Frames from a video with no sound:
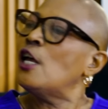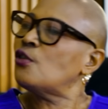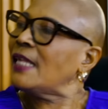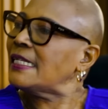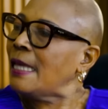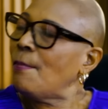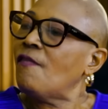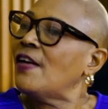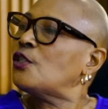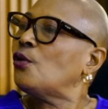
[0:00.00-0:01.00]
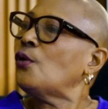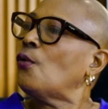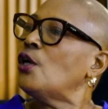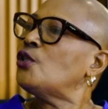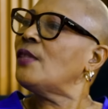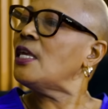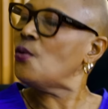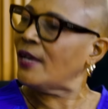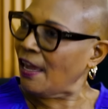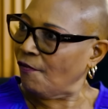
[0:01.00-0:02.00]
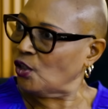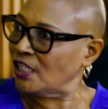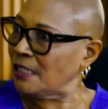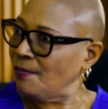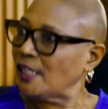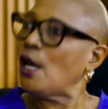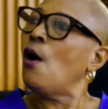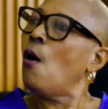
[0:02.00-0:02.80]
so that some of us don't go to the UK for treatment.